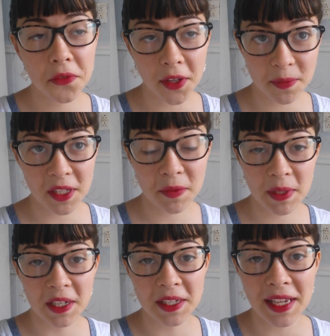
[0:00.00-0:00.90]
to film this
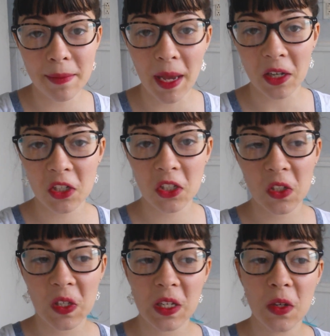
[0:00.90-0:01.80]
because I'm
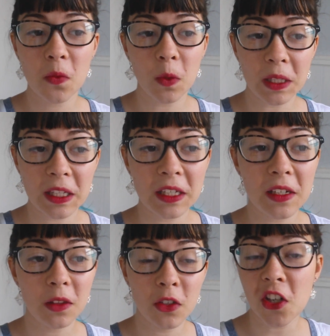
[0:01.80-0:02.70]
actually
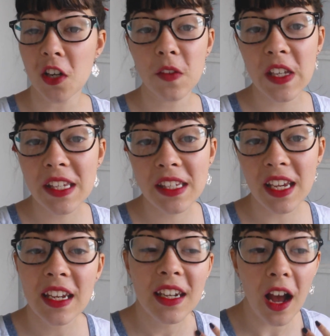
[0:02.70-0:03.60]
really
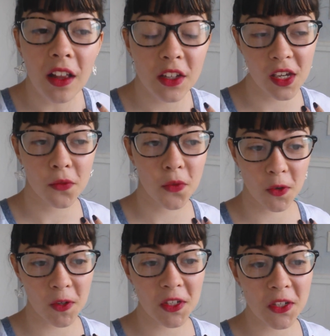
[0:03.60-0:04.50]
nervous and not looking
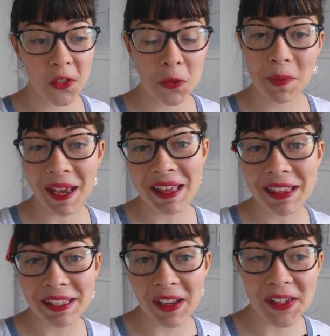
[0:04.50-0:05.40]
forward to
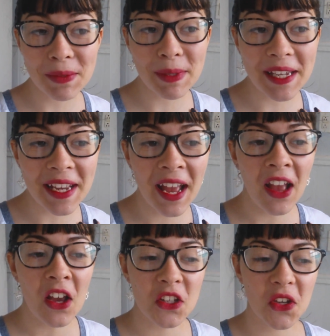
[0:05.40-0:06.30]
making this cosplay.
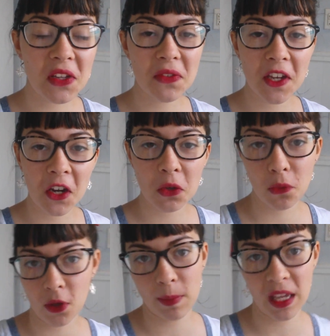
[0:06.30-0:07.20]
So I
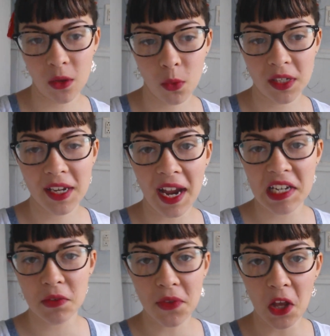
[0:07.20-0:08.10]
figured filming it would
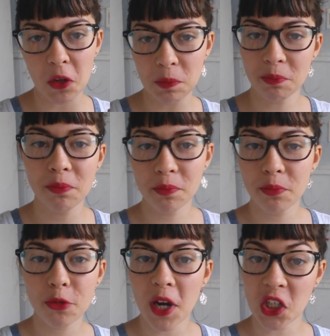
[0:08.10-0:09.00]
kind of help
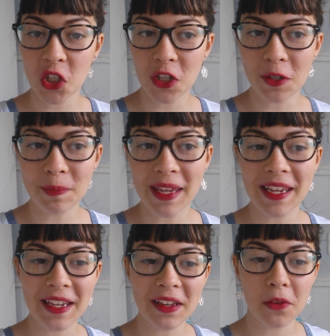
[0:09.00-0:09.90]
pressure
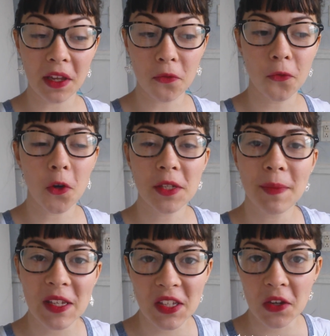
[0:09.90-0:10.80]
me and
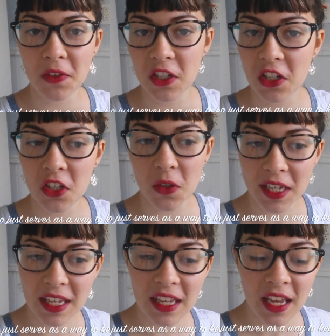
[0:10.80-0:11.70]
force myself into
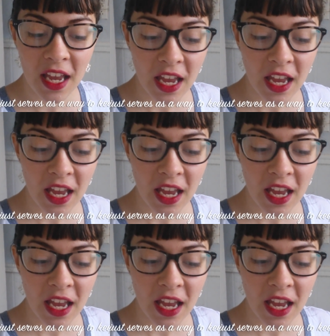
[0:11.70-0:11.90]
doing it.